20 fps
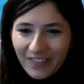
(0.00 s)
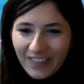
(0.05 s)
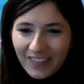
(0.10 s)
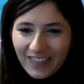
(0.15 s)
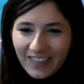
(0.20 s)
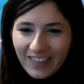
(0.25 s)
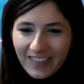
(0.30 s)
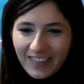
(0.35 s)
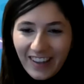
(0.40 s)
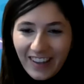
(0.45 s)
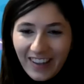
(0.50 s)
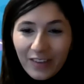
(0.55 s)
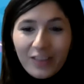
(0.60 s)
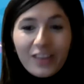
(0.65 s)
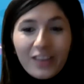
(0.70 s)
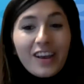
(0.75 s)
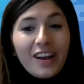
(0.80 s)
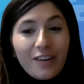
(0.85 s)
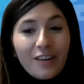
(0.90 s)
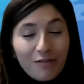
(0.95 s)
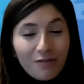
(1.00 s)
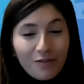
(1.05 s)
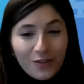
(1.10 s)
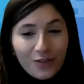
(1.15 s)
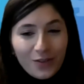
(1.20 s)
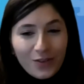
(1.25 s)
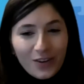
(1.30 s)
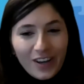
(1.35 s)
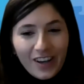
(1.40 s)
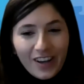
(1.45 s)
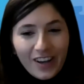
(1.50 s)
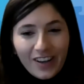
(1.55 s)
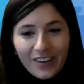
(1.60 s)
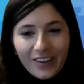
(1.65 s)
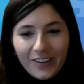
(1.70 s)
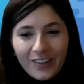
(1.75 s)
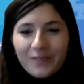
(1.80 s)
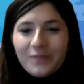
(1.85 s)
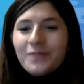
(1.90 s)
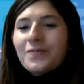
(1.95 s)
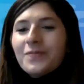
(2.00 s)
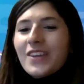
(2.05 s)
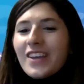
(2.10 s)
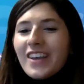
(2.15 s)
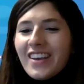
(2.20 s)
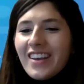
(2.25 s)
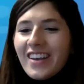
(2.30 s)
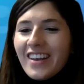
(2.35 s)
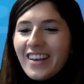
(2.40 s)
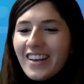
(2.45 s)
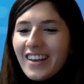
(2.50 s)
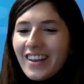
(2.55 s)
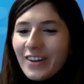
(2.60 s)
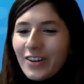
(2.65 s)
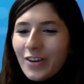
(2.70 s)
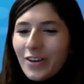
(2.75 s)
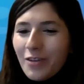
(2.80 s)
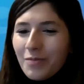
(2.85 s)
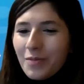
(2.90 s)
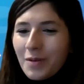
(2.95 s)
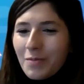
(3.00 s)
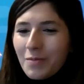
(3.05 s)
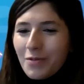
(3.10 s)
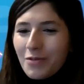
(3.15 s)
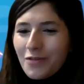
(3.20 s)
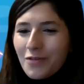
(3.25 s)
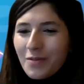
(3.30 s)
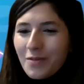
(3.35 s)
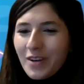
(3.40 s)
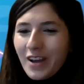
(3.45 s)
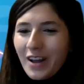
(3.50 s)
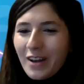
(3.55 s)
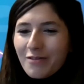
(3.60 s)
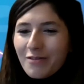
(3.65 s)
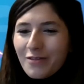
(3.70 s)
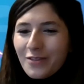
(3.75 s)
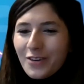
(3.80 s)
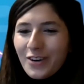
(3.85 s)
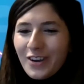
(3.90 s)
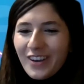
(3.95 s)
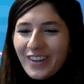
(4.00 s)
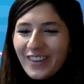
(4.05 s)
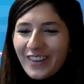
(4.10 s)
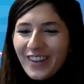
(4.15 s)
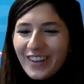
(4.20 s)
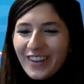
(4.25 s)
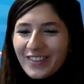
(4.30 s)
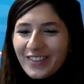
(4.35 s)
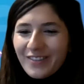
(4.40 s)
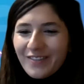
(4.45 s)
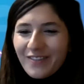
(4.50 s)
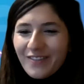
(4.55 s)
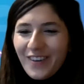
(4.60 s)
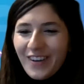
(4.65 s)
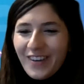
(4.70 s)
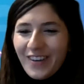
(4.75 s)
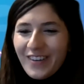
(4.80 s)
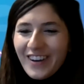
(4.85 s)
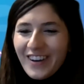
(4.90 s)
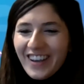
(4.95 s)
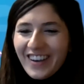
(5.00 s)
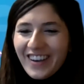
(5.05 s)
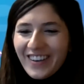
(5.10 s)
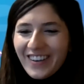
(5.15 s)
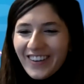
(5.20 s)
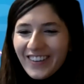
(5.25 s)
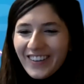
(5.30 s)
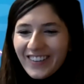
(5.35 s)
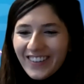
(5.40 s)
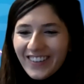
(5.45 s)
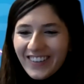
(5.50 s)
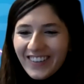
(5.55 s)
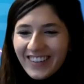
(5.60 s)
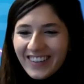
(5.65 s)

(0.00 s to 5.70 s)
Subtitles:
South California. A lot of people from California. That's very cool.